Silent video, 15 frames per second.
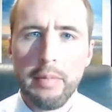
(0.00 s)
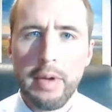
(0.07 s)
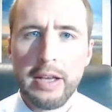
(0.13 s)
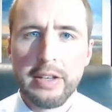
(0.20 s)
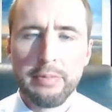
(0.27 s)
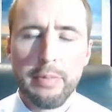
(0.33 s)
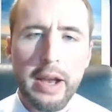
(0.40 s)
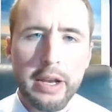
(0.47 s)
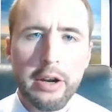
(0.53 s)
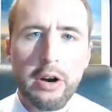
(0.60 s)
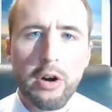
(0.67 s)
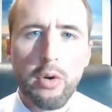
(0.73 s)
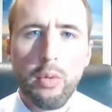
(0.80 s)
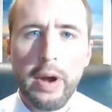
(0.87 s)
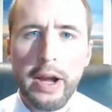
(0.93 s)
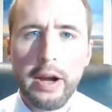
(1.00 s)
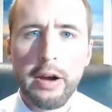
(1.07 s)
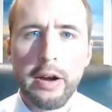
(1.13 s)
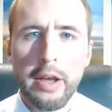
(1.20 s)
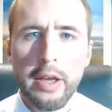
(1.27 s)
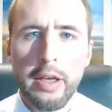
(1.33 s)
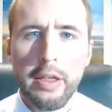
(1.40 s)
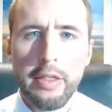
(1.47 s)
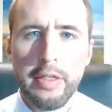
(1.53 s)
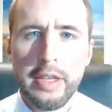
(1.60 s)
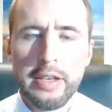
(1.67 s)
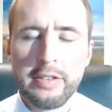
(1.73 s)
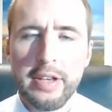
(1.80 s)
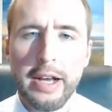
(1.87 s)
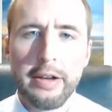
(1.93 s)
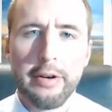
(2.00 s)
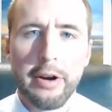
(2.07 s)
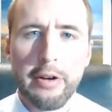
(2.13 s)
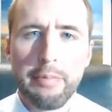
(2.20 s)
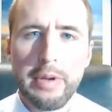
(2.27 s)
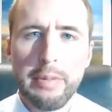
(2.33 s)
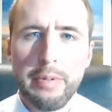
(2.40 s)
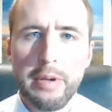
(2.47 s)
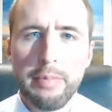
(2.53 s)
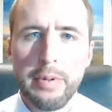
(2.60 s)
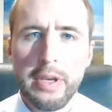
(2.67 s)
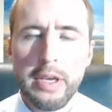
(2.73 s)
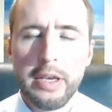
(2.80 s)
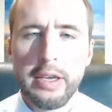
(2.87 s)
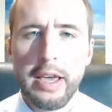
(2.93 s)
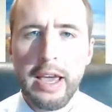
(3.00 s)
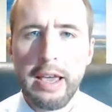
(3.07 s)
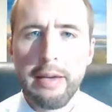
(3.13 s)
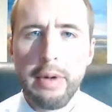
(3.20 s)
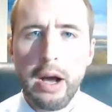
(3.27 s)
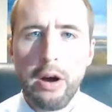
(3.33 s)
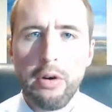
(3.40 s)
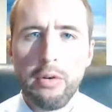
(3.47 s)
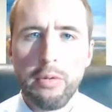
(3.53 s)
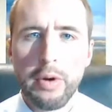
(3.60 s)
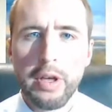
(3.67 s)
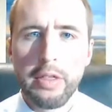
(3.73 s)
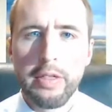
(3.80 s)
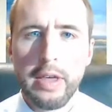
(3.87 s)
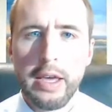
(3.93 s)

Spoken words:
As many are aware, the second round of PPP came out with